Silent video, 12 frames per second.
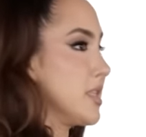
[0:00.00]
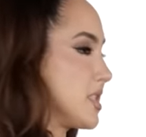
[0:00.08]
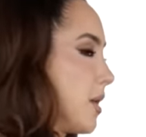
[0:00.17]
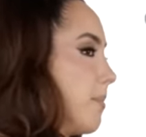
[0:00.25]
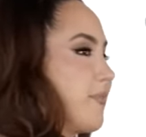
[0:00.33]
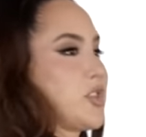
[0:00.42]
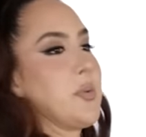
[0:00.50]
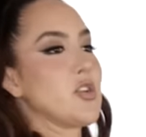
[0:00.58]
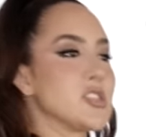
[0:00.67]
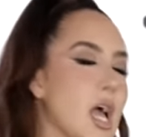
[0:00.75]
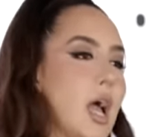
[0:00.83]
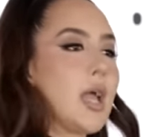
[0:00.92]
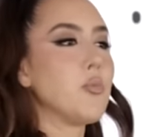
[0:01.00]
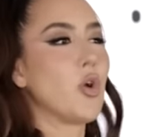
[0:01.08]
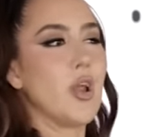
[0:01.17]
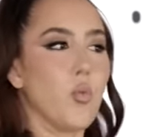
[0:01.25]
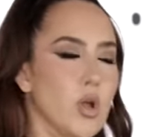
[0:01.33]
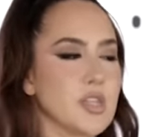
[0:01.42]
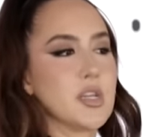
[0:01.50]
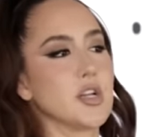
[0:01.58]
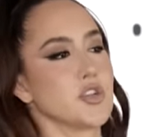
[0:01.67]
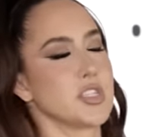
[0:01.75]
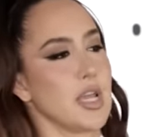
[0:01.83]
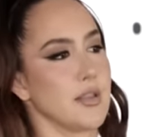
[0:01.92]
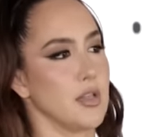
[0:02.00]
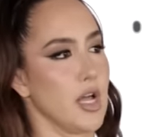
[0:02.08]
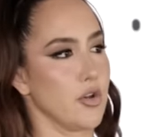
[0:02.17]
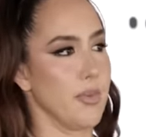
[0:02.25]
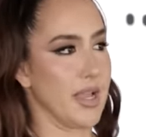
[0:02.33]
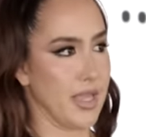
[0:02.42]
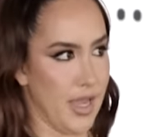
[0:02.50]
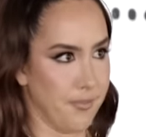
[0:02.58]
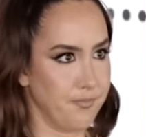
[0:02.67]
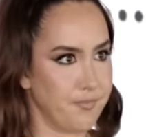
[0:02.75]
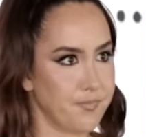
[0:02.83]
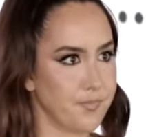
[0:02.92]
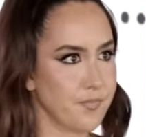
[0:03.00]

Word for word: some spare time where I wanted to understand the laundromat game.